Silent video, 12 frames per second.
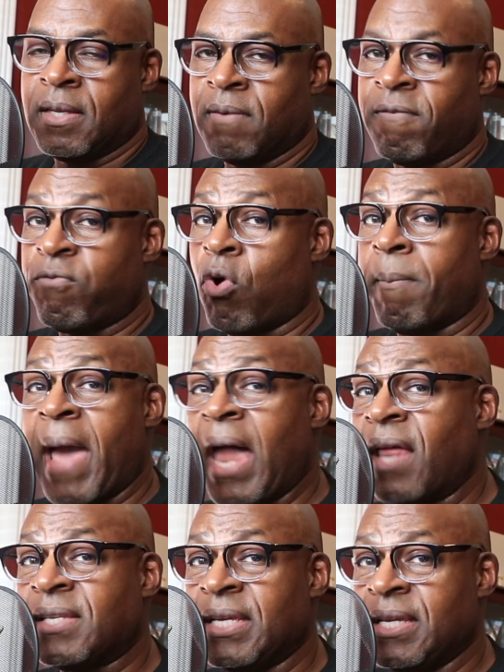
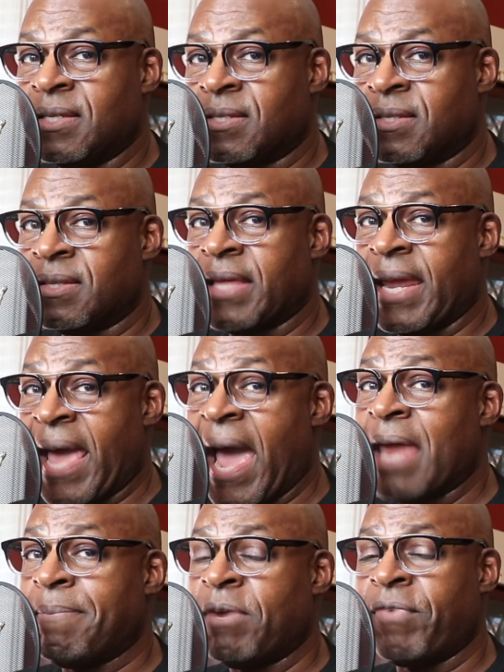formalities that
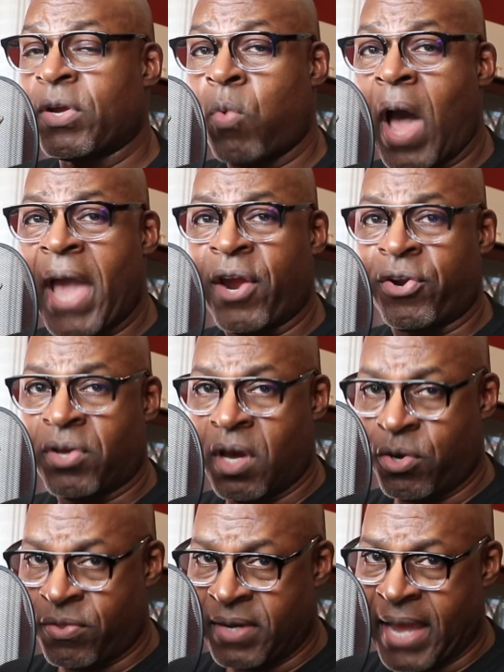had been required
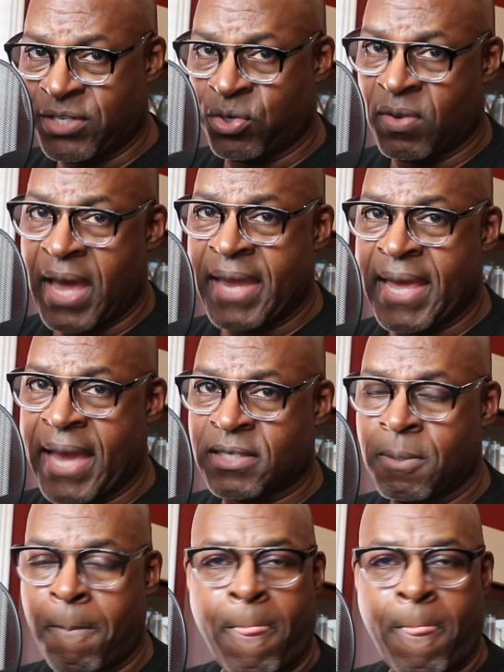under the 1909 Act